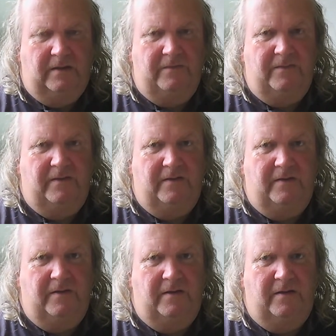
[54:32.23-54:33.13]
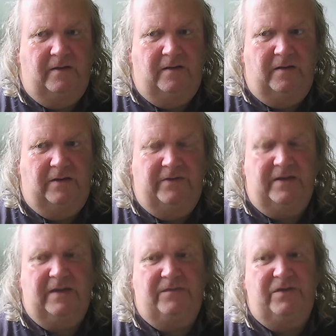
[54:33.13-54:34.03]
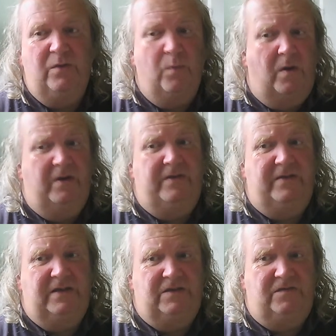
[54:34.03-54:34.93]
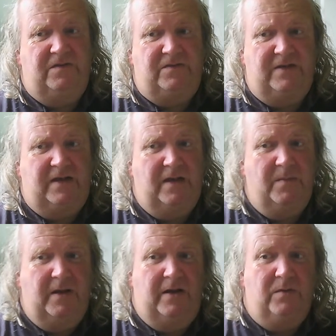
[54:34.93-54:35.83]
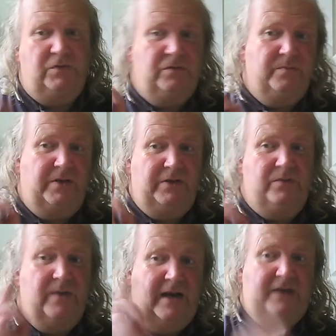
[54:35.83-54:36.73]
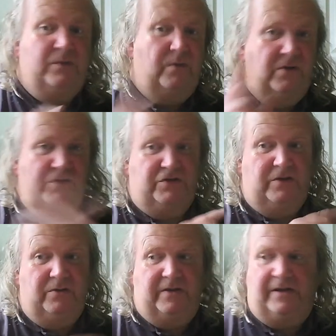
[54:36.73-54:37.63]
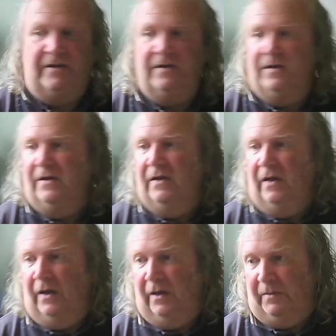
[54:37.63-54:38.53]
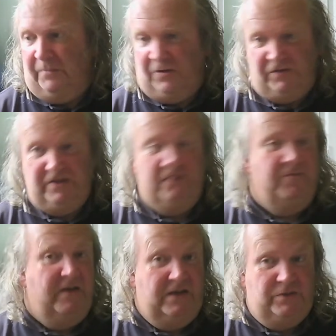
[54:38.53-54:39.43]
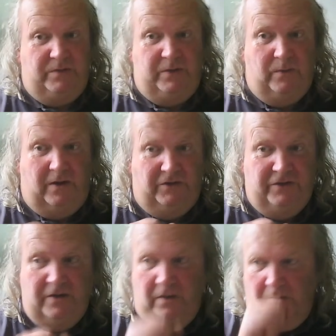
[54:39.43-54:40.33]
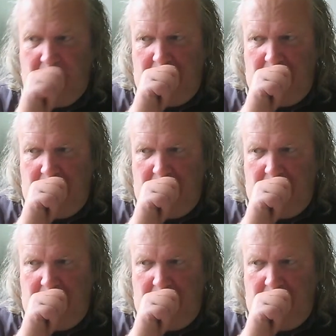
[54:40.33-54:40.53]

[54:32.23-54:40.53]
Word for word: I've I think I've seen one in the history of time, and I know somebody who had one and sold it because she didn't realise what it was.